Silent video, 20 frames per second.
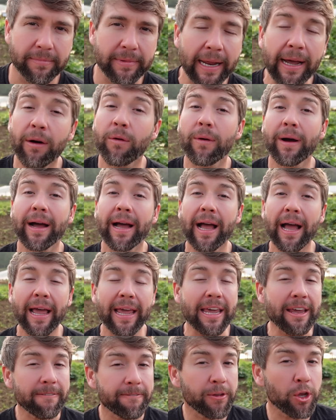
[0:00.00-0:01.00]
Now,
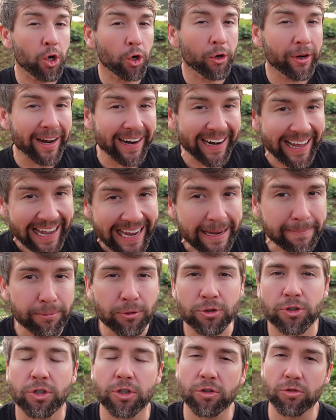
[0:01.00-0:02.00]
if you're not
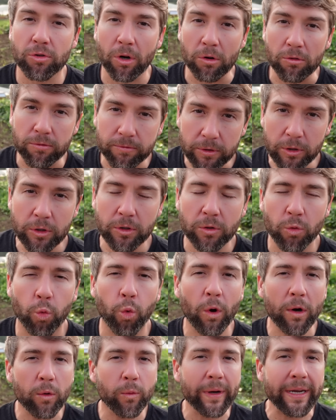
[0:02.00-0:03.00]
able to grow food,
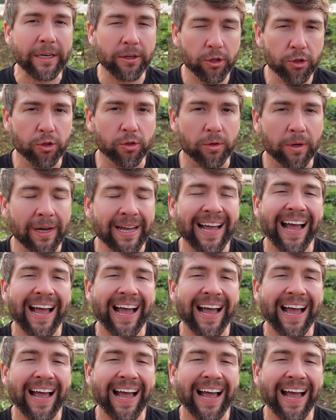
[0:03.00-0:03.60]
what do we do?